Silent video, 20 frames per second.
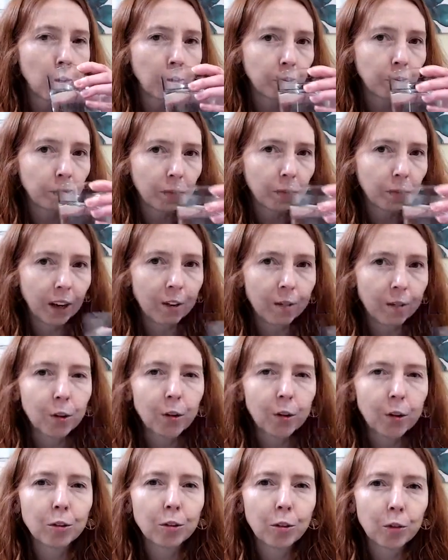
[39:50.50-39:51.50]
And for
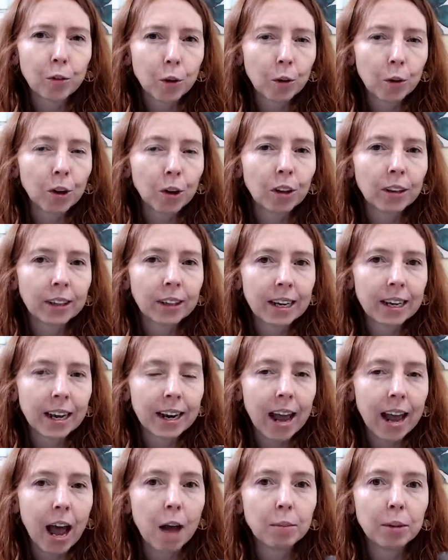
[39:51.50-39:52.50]
those of you who are looking at
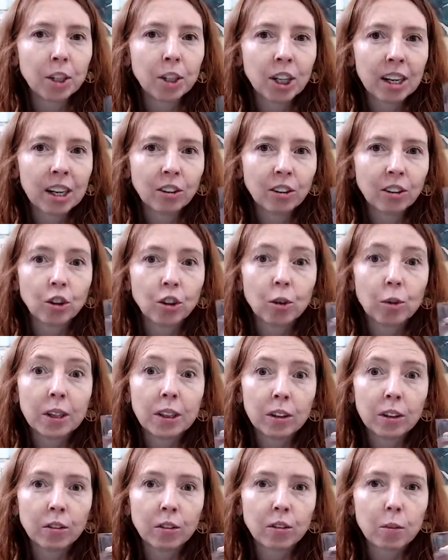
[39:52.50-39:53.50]
habit change, doing
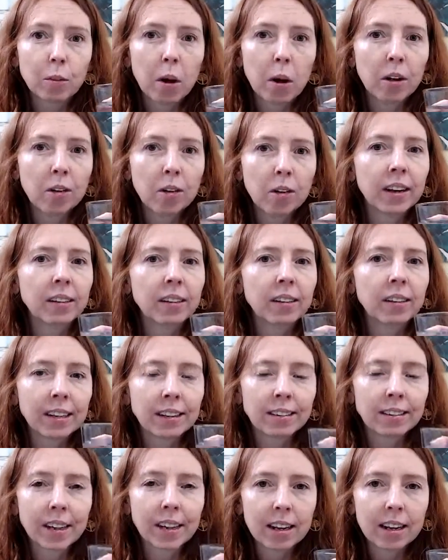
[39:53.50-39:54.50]
those small things like
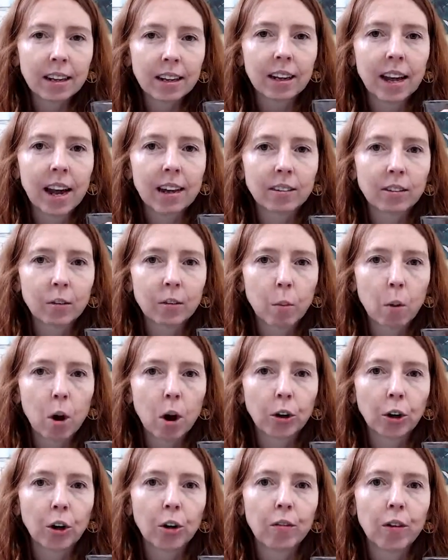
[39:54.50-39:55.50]
setting a glass of
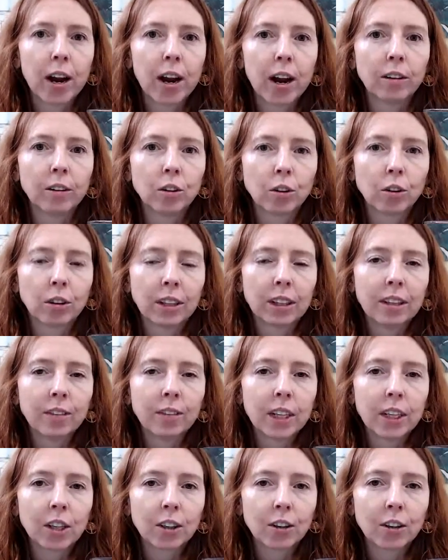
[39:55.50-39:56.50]
water around or
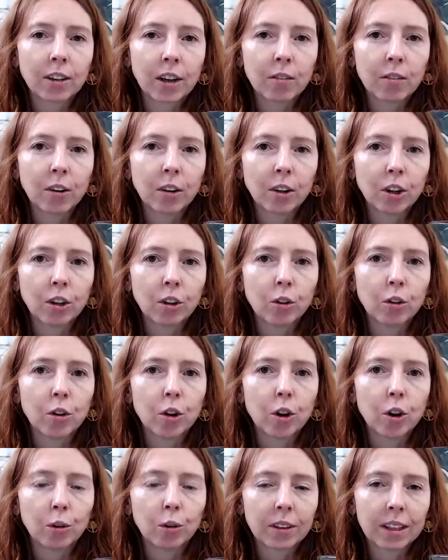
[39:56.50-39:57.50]
leaving yourself a little
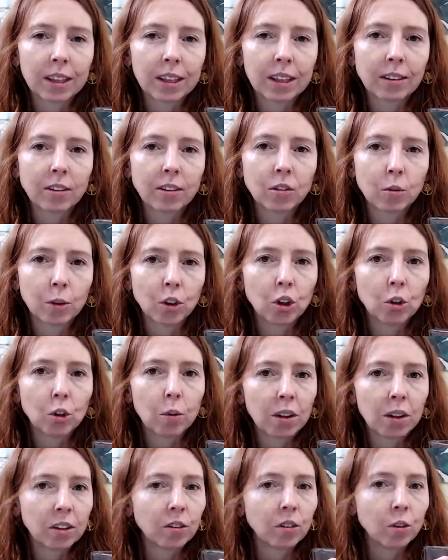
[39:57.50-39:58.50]
note that this is what you want
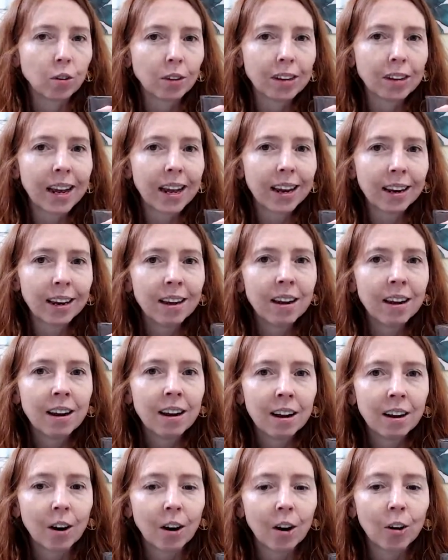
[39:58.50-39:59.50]
to do today
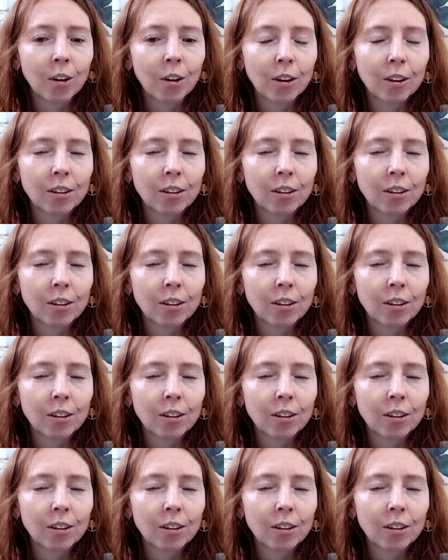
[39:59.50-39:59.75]
is a